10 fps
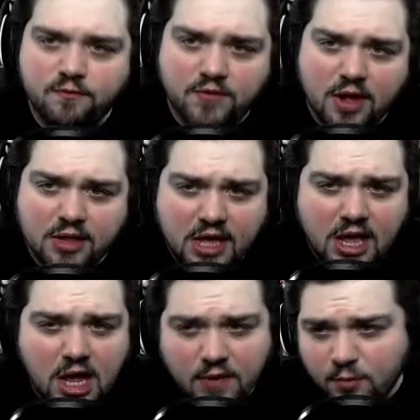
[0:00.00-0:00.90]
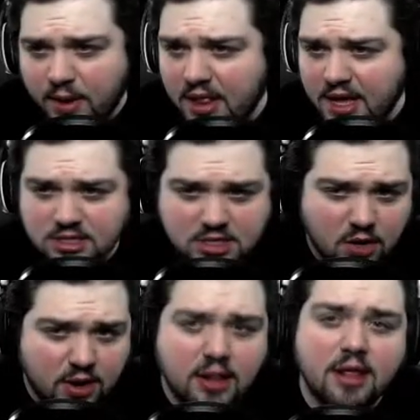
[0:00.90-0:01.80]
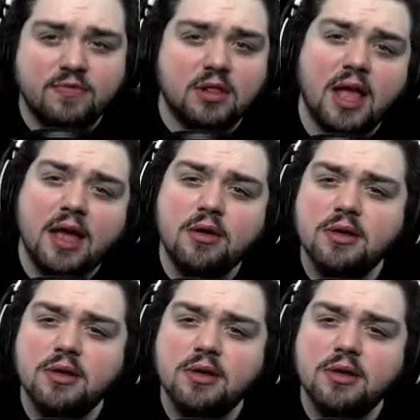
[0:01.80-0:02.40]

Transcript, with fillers: Found the key. After my last cigarette, I left the lighter